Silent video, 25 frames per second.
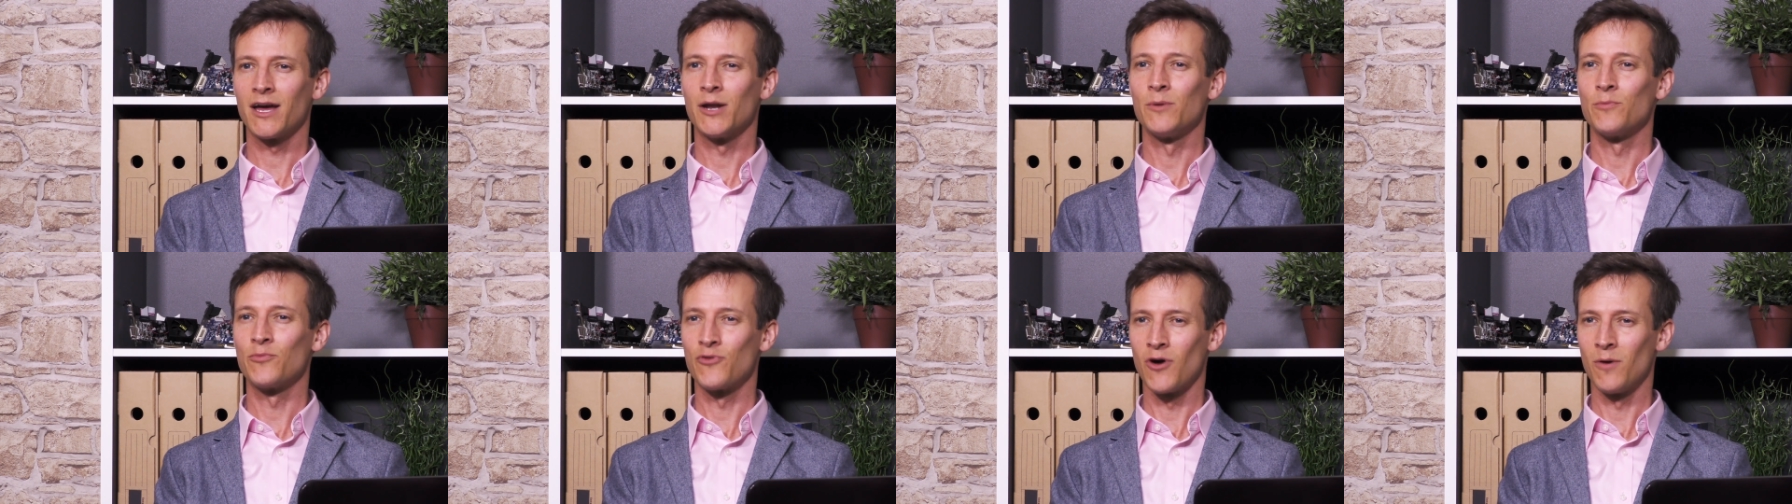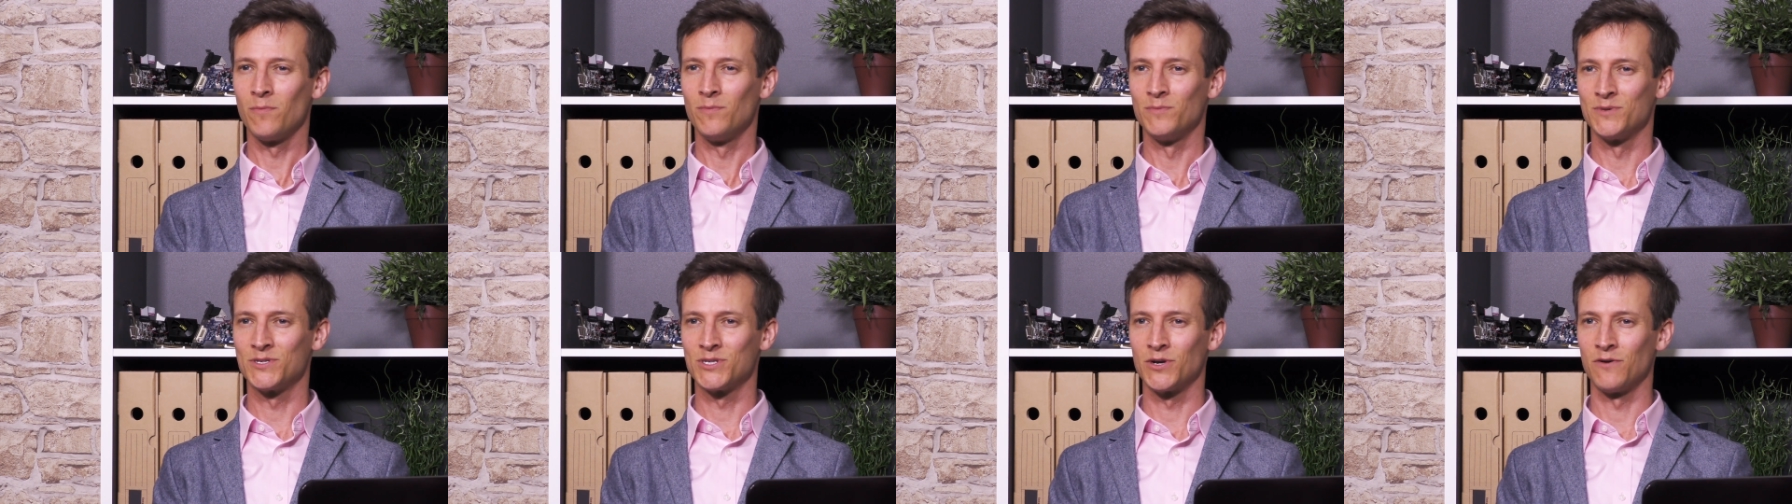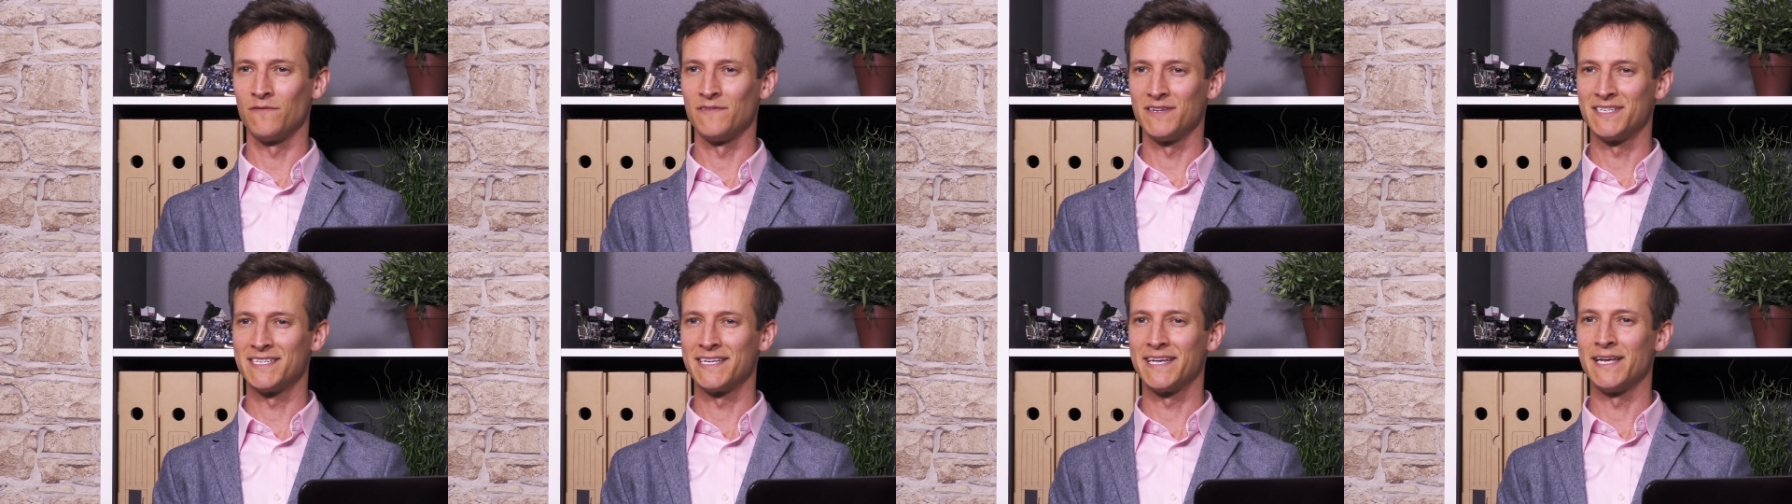and
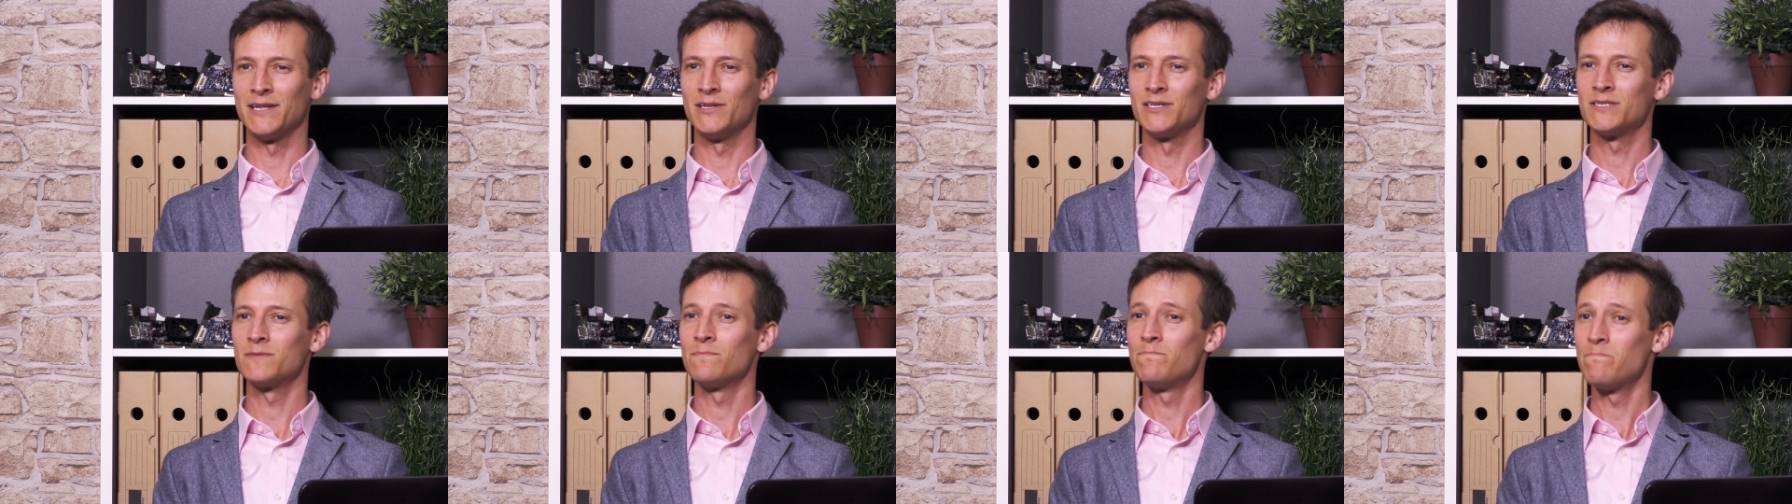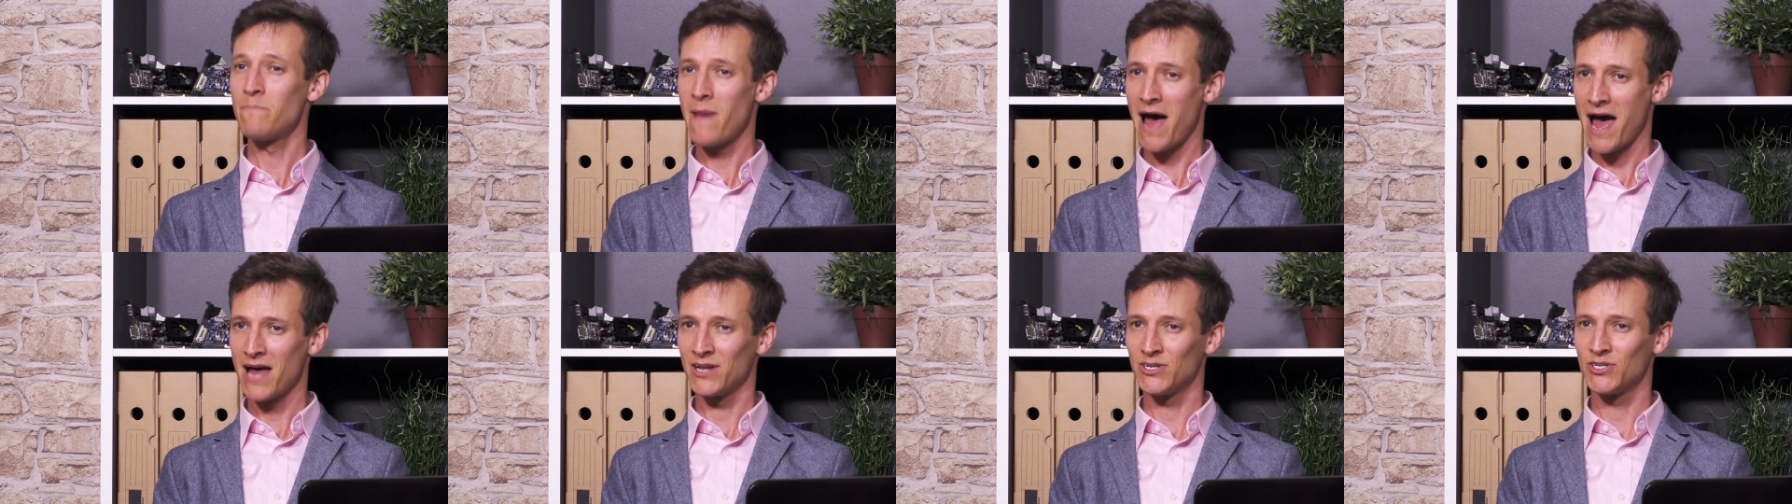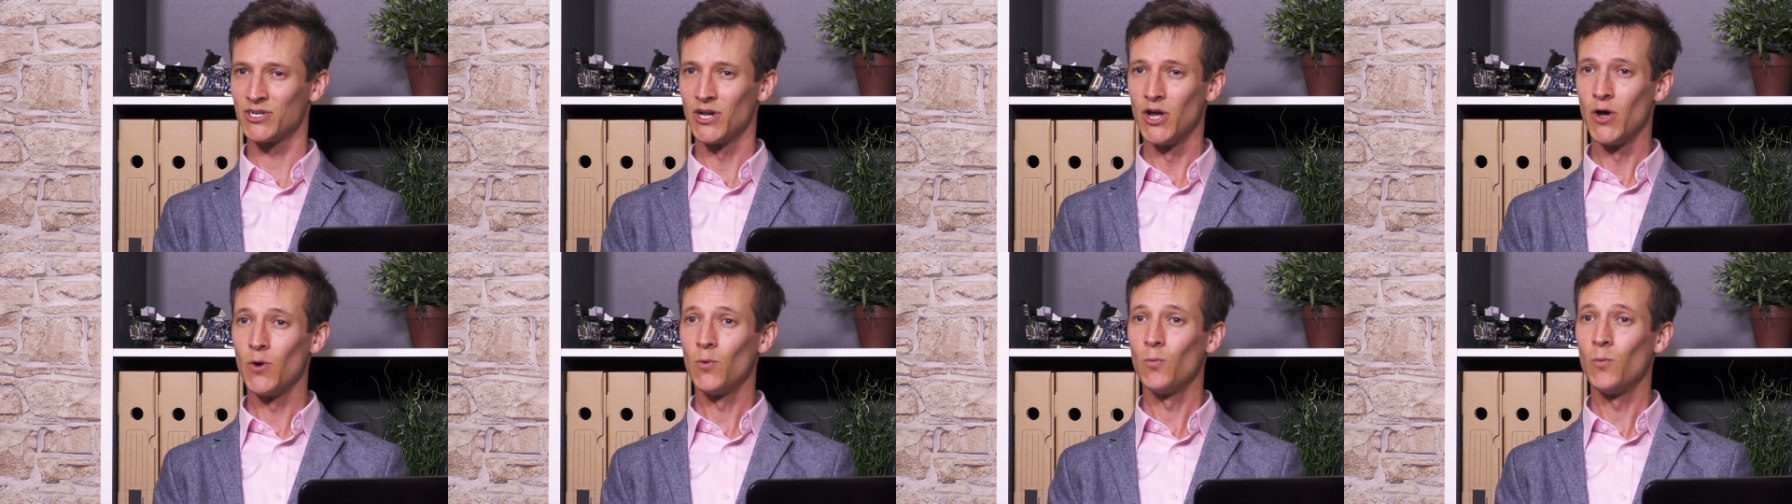problem-solving skills match